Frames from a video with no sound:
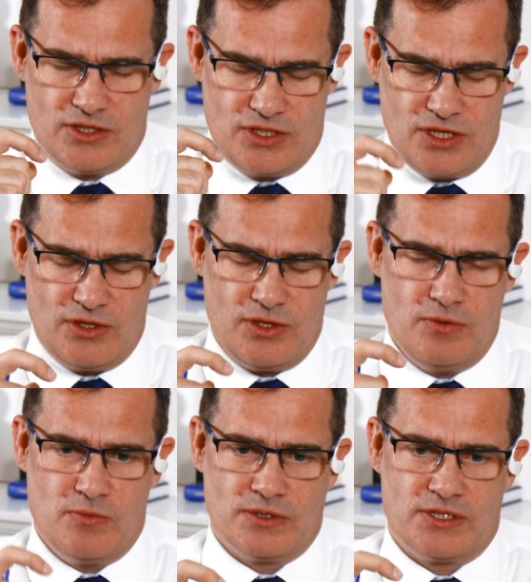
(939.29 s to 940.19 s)
Do
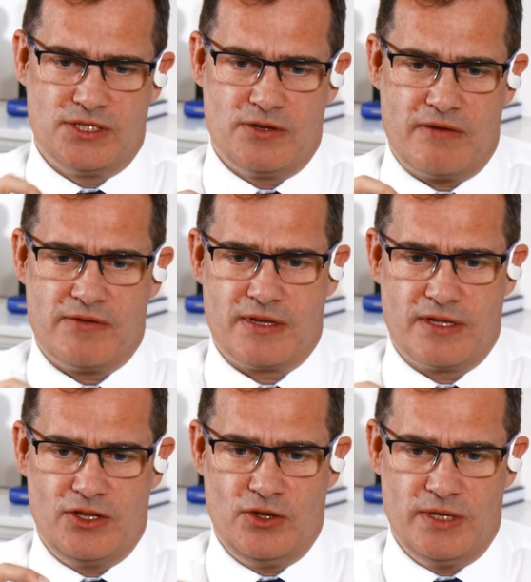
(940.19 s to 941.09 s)
you want to do everything
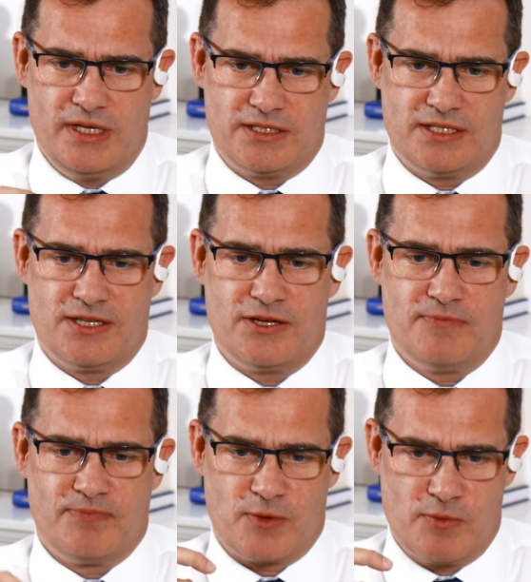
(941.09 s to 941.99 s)
that you need to
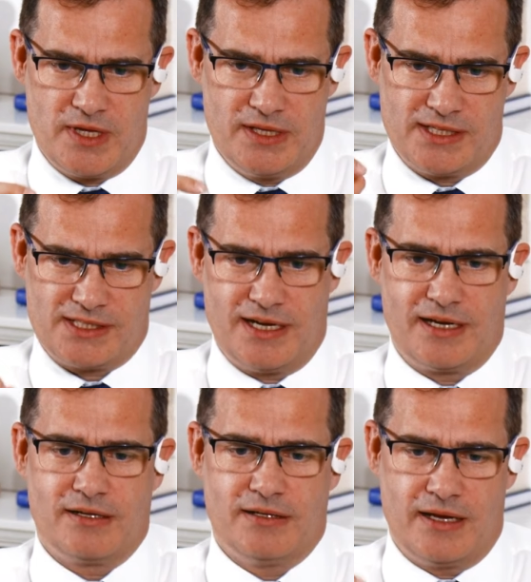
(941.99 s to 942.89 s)
do within this
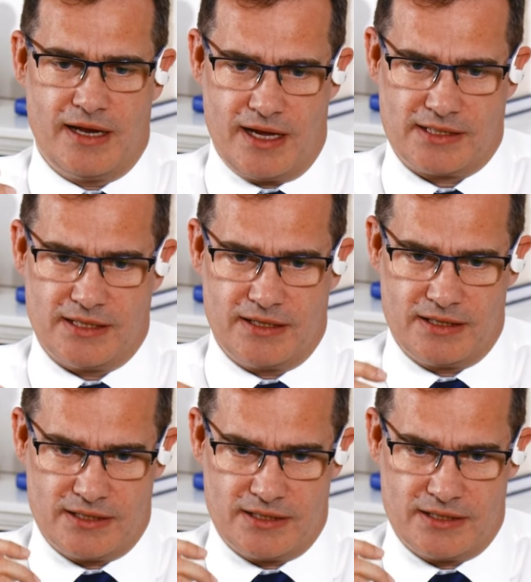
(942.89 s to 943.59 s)
cycle and exit?